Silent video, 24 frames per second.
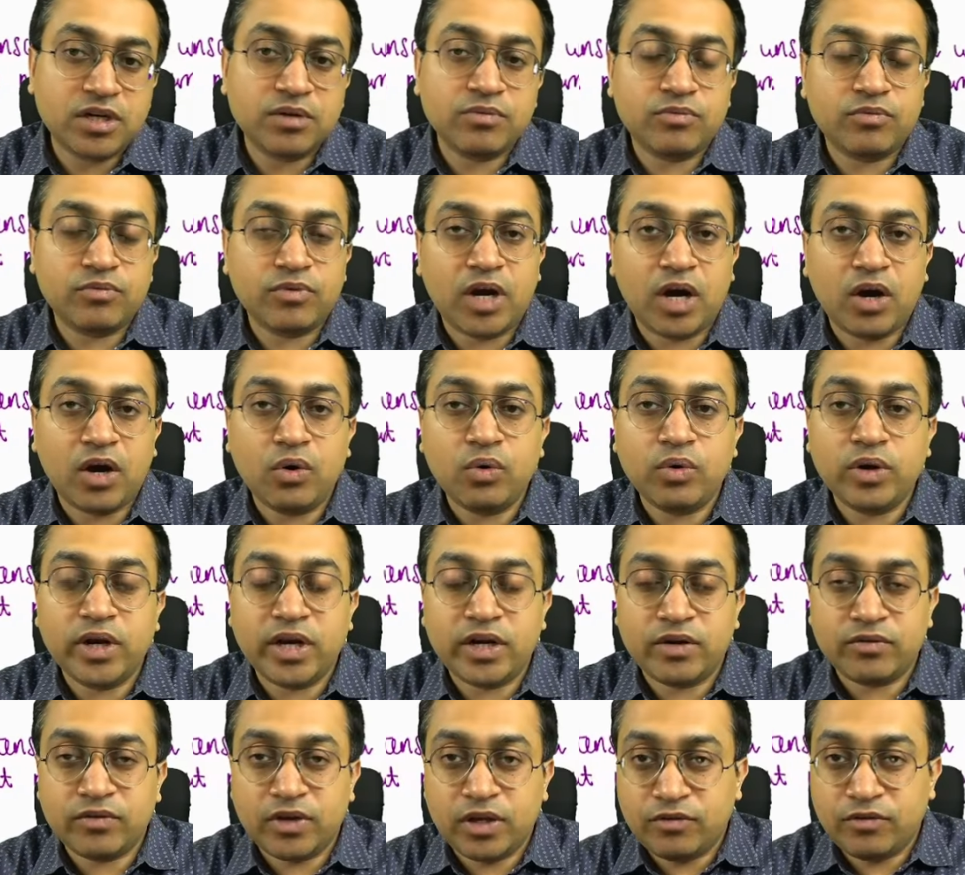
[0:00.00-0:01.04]
How? It,
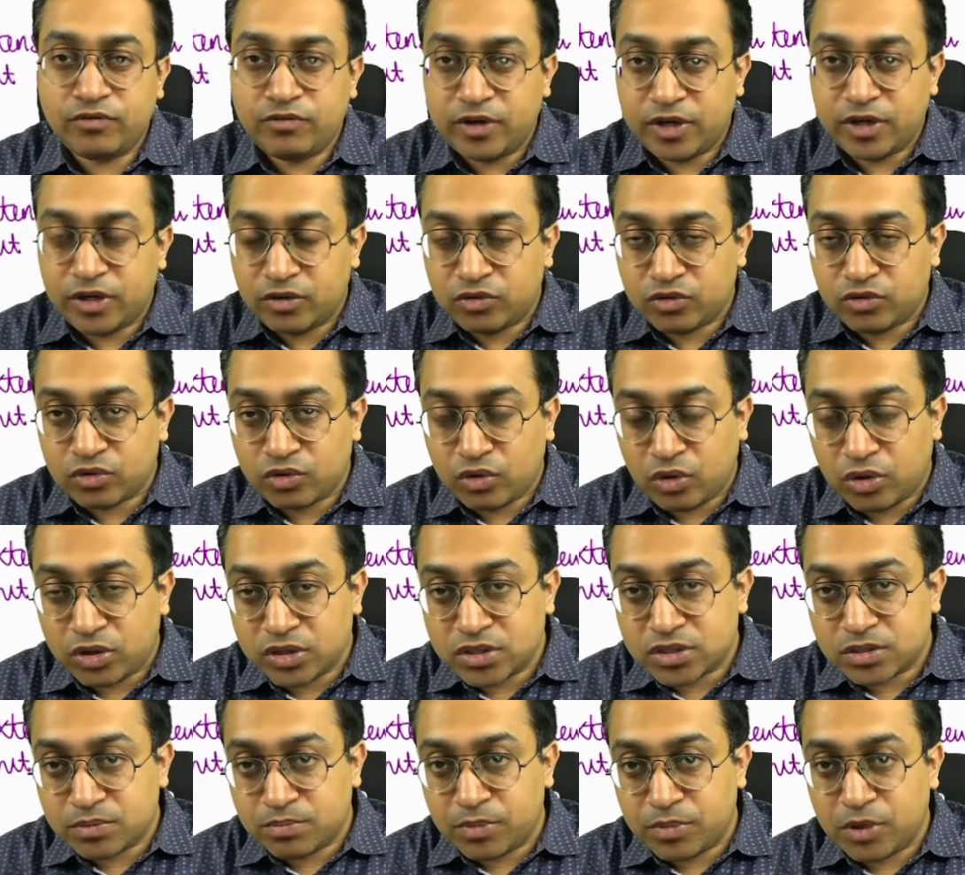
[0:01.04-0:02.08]
if it is crossed
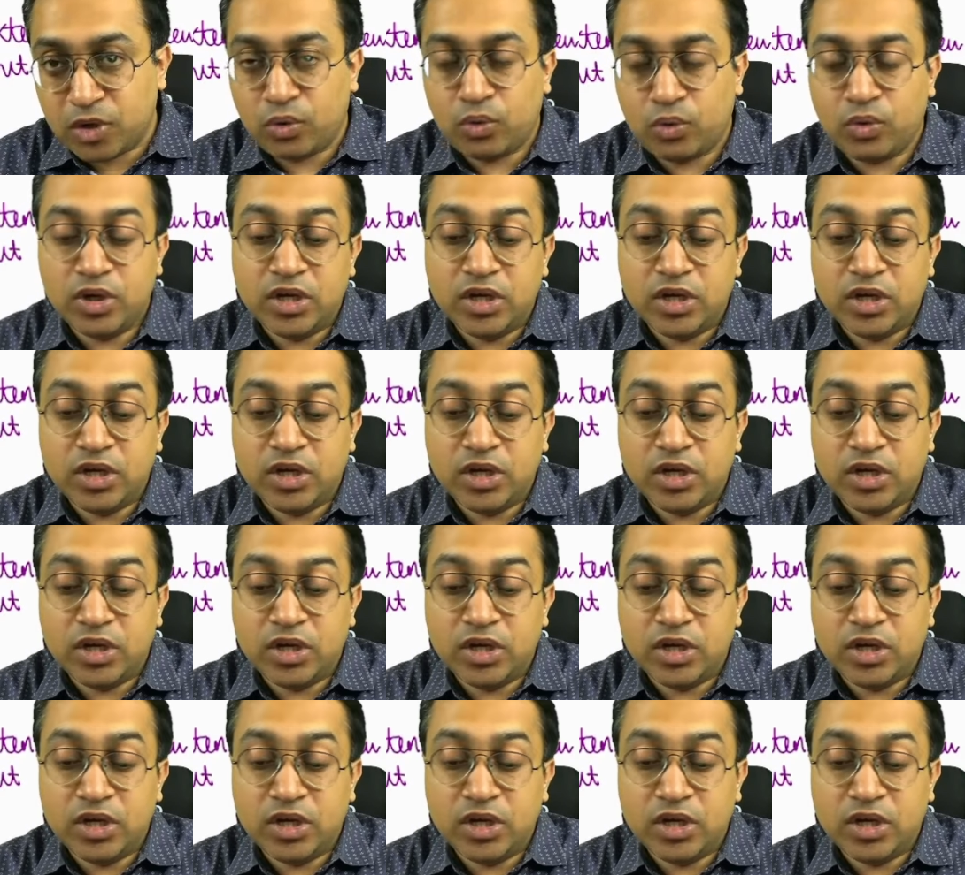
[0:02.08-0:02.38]
below.